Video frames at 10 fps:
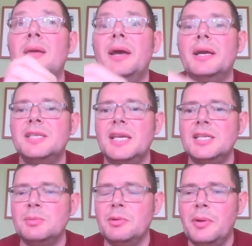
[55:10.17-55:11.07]

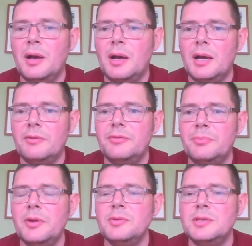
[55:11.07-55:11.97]
accessible part
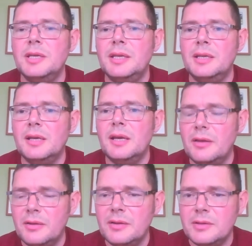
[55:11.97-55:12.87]
of protein
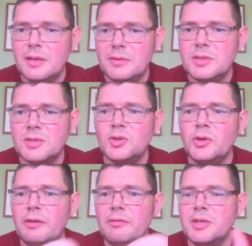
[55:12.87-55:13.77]
to
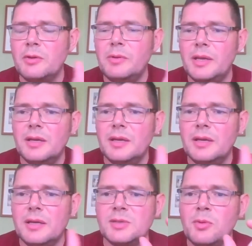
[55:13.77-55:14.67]
soya is only
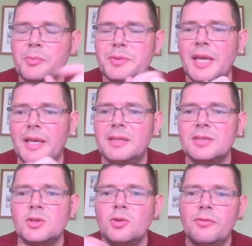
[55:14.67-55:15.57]
a small percent, and
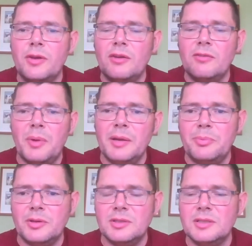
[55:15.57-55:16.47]
there's an awful lot of
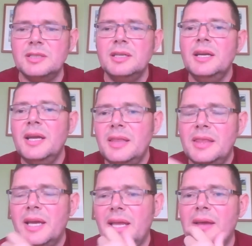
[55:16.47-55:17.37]
byproducts
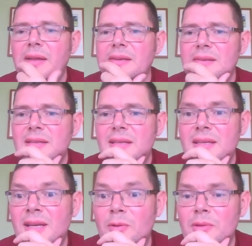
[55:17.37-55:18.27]
that
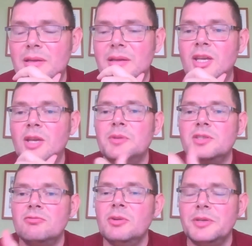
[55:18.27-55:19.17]

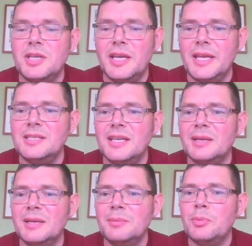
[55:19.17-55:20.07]
humans are rubbish at
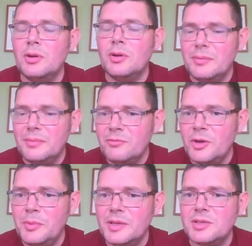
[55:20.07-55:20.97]
eating, but
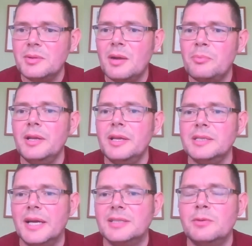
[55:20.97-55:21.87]
ruminants are
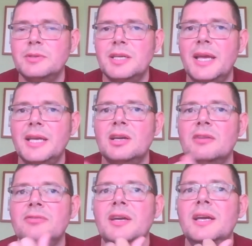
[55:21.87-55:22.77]
brilliant at. So it's a
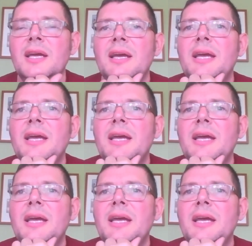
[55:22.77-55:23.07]
case of